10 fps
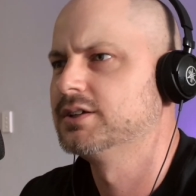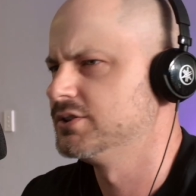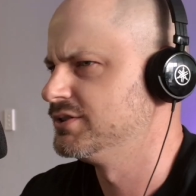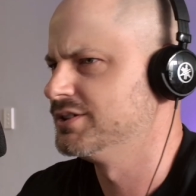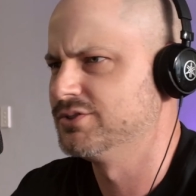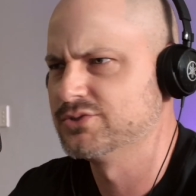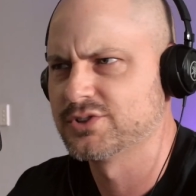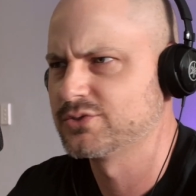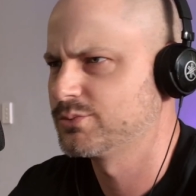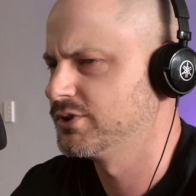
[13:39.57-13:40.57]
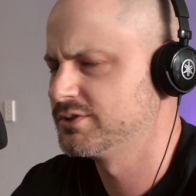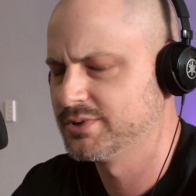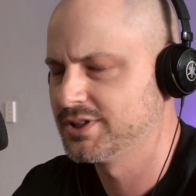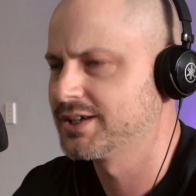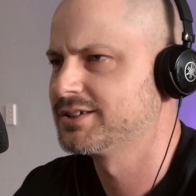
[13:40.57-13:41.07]
He didn't use those words,
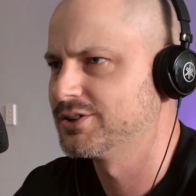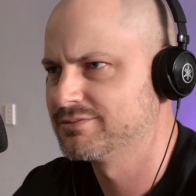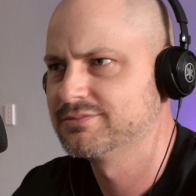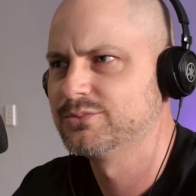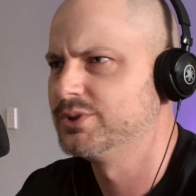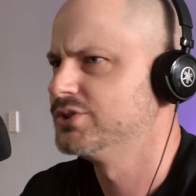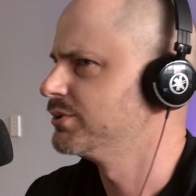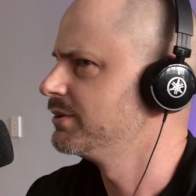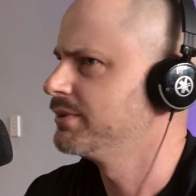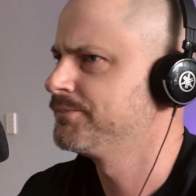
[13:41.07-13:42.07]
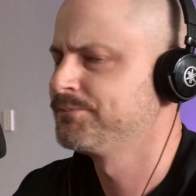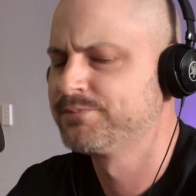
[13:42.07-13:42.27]
but like, we knew what he meant.